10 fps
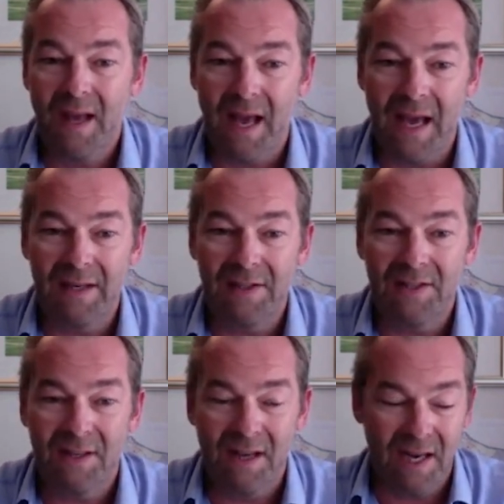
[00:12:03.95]
And
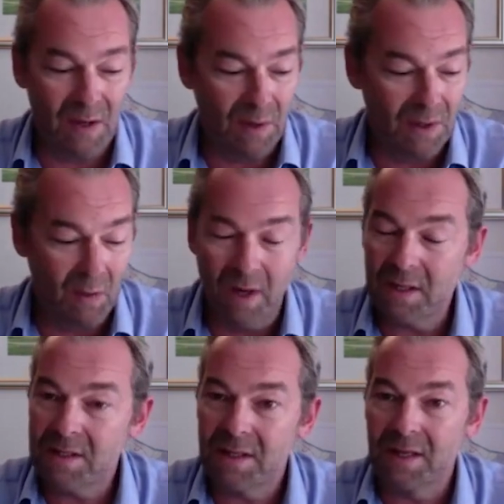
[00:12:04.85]
anyone that
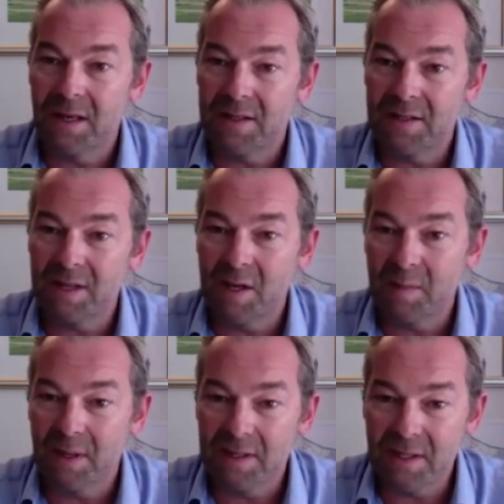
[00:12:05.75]
works in a
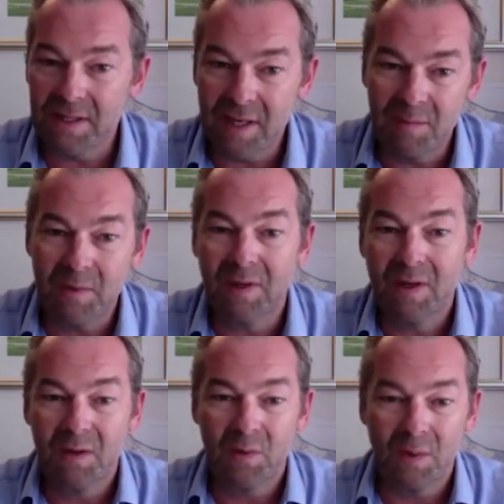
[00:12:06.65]
sustainability team
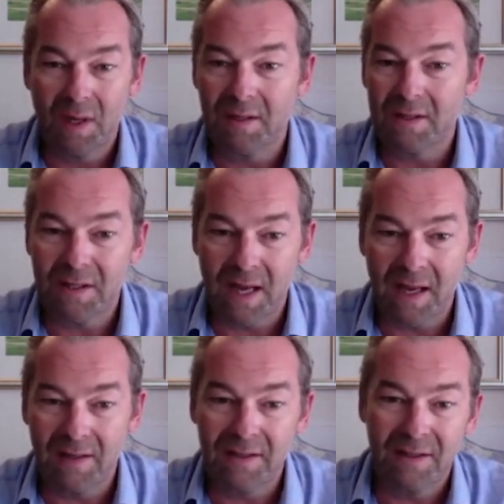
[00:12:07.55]
will
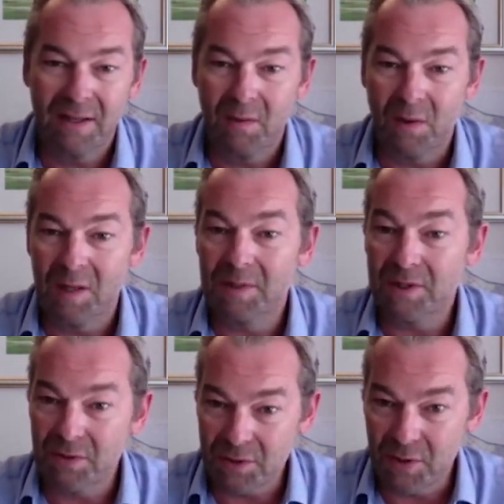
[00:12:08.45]
understand what
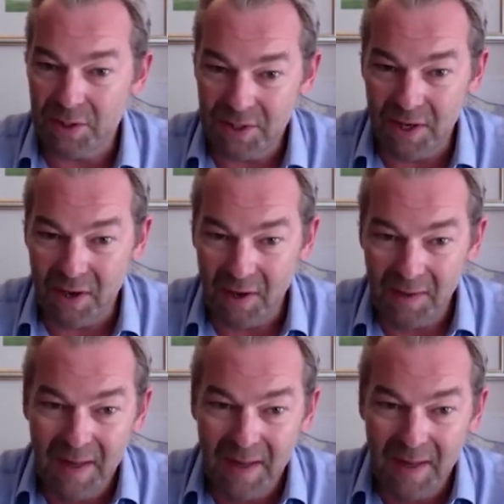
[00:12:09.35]
limited resources are,